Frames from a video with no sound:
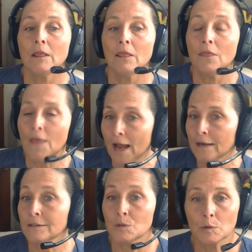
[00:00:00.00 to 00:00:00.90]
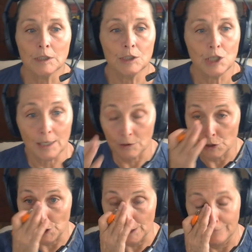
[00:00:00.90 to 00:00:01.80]
That is really
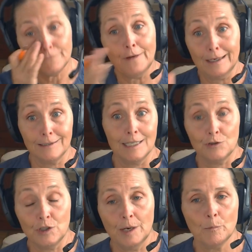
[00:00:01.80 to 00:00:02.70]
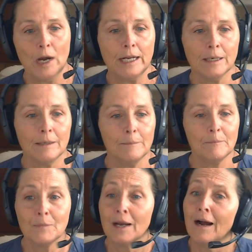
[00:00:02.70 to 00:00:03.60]
challenging. In fact, actually,
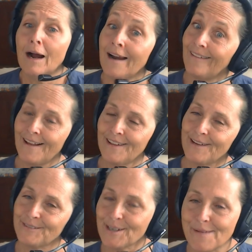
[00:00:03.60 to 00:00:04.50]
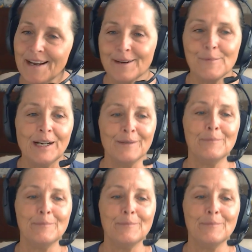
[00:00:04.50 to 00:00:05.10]
I'll have to come back. I'm writing a